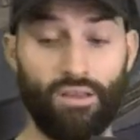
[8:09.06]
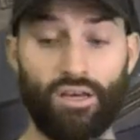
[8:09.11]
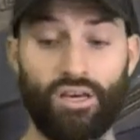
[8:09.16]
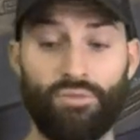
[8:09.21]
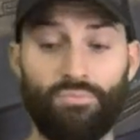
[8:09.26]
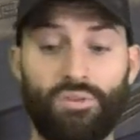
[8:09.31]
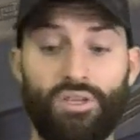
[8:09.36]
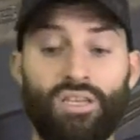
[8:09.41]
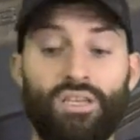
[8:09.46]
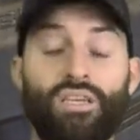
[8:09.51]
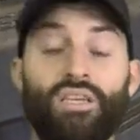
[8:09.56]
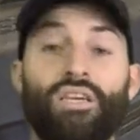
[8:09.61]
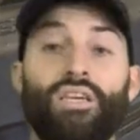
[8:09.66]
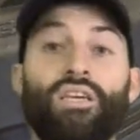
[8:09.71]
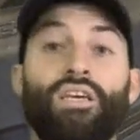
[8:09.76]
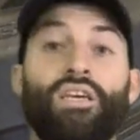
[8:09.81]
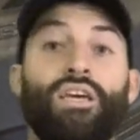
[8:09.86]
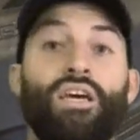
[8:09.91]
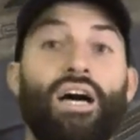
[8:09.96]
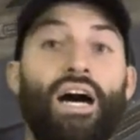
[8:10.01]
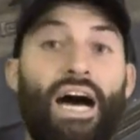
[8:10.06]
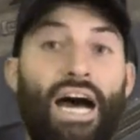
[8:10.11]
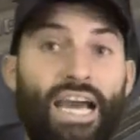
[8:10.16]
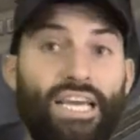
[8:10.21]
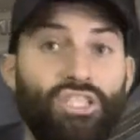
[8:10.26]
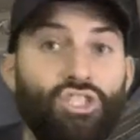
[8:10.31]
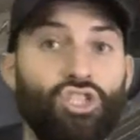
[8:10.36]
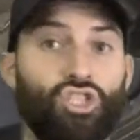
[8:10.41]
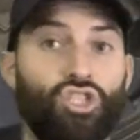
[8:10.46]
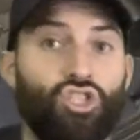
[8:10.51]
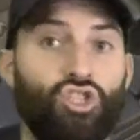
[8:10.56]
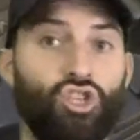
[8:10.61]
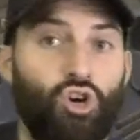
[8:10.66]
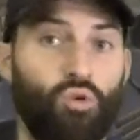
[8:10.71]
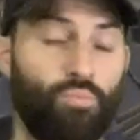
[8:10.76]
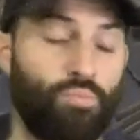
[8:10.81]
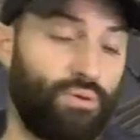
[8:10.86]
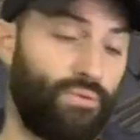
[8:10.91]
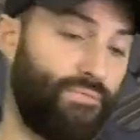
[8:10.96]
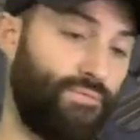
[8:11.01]
on me. I just
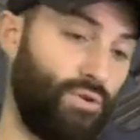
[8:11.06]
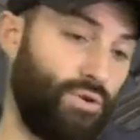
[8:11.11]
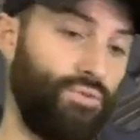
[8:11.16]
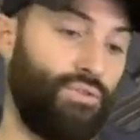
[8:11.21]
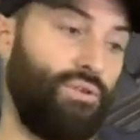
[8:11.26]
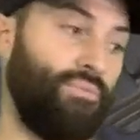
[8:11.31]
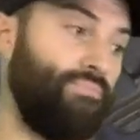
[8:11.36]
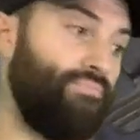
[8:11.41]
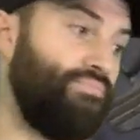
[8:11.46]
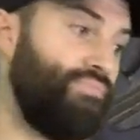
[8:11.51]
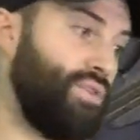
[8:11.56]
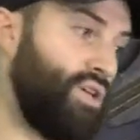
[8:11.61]
don't prefer them.